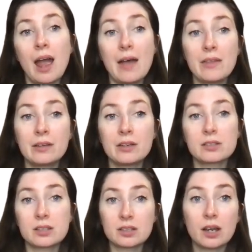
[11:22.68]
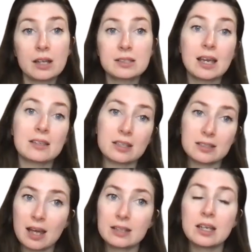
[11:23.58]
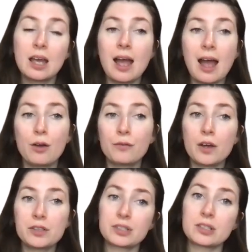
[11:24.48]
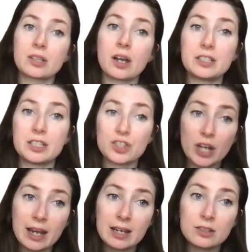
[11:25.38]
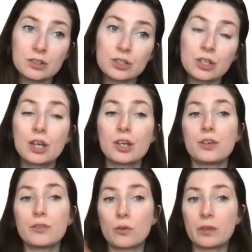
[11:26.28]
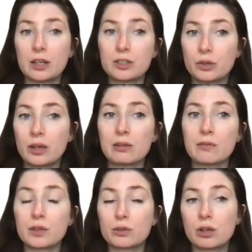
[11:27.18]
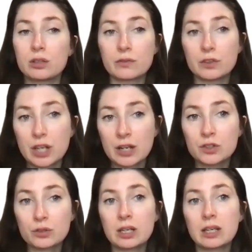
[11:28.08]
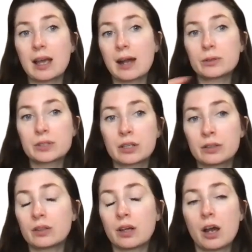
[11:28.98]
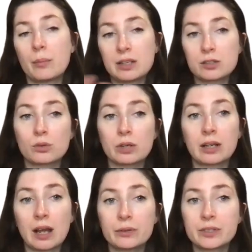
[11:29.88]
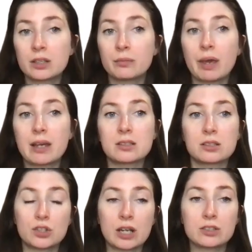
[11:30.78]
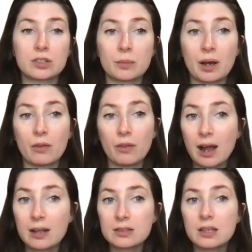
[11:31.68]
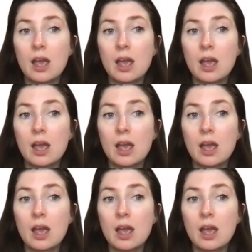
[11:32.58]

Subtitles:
And then society, as I said, how far does society change? You've got the issue here of the growth of the gentry. Historian Elton makes a suggestion about that.